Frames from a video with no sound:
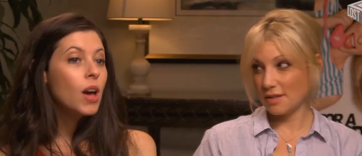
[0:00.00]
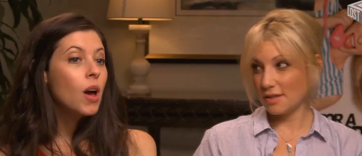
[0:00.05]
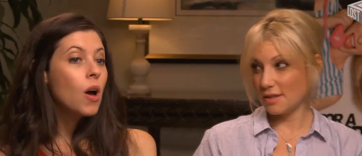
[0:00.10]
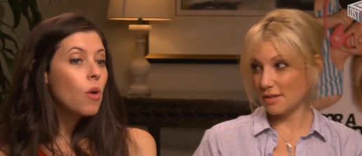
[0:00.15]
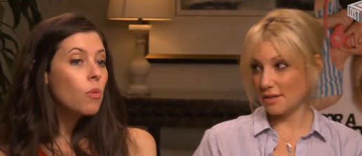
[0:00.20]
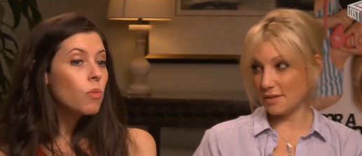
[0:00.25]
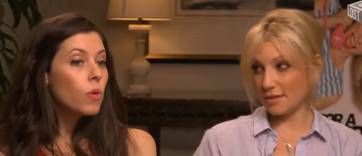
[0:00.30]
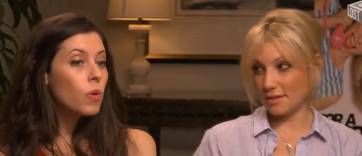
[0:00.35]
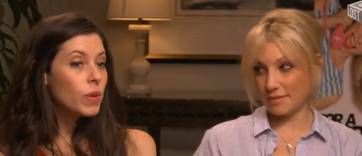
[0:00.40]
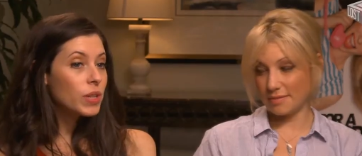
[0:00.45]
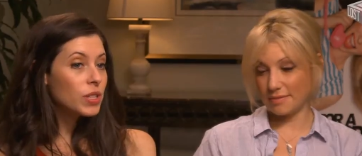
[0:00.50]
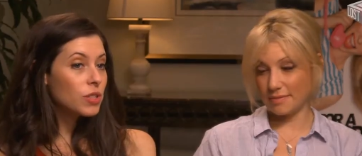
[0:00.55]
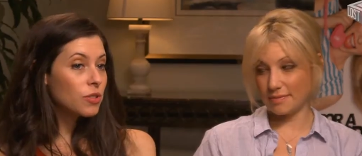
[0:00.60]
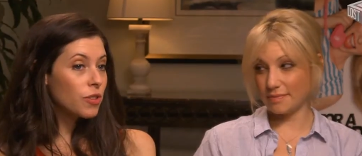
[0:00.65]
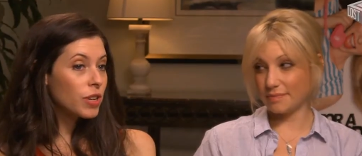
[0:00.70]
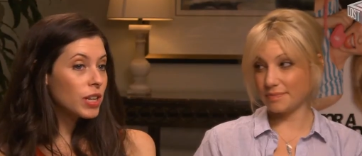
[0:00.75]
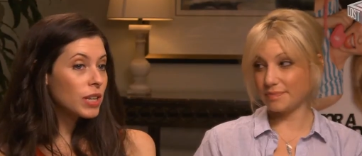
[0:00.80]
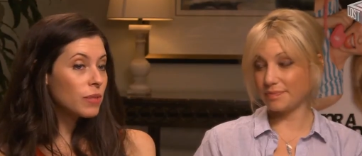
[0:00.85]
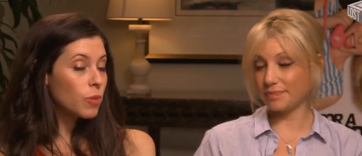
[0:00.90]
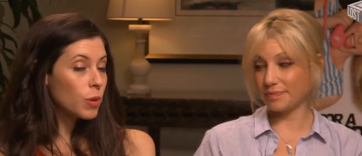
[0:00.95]
Speaker 1: Well, we
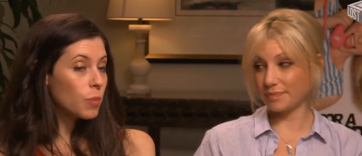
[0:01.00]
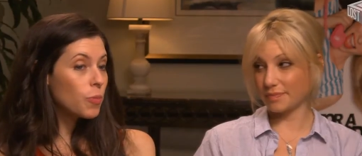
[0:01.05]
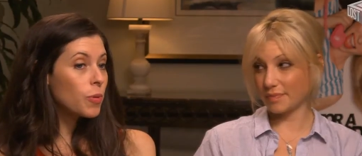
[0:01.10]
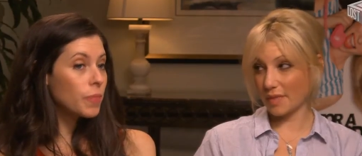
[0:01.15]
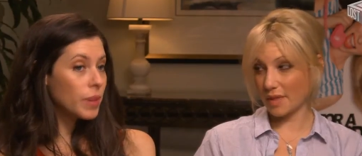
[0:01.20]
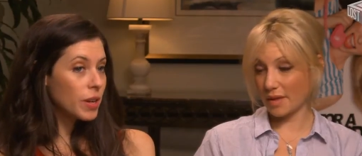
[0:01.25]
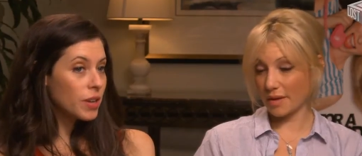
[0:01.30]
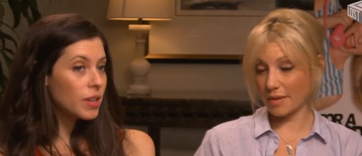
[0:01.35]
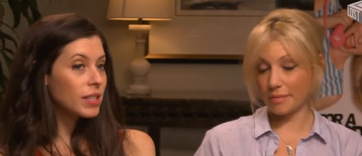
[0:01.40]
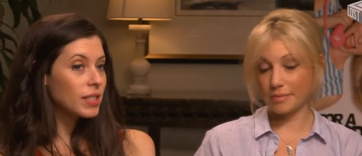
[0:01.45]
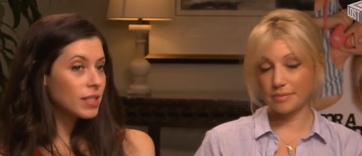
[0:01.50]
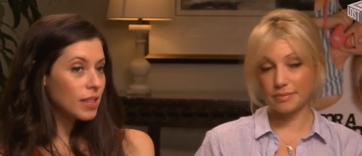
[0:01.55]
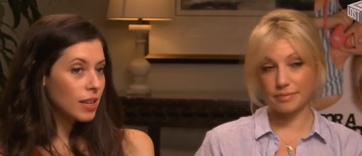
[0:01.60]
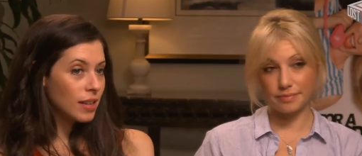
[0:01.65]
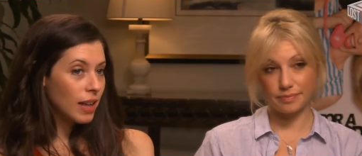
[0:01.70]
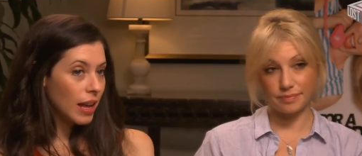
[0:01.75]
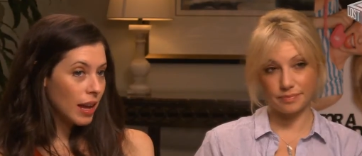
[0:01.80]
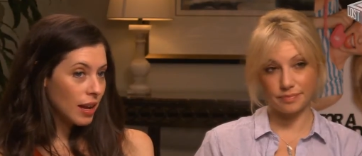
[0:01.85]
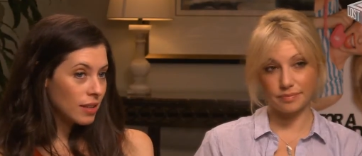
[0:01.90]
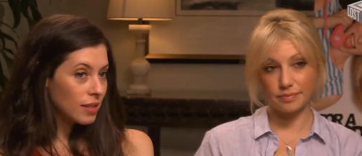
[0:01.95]
screened, we premiered at
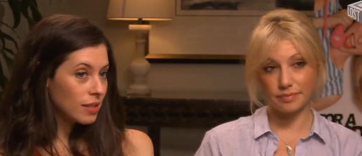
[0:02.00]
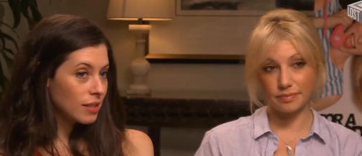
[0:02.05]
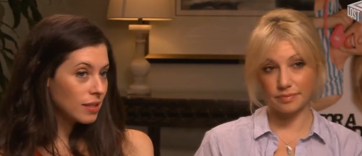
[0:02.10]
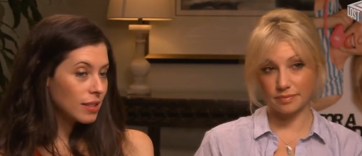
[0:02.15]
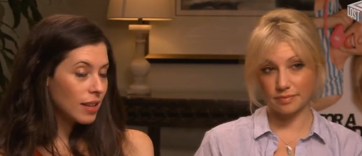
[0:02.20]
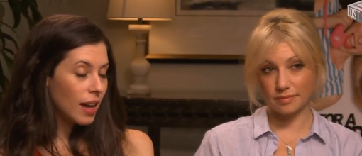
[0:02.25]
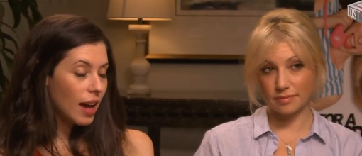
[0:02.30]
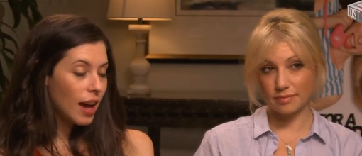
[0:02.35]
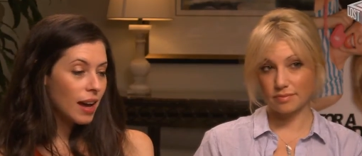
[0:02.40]
Sundance, mm-hmm.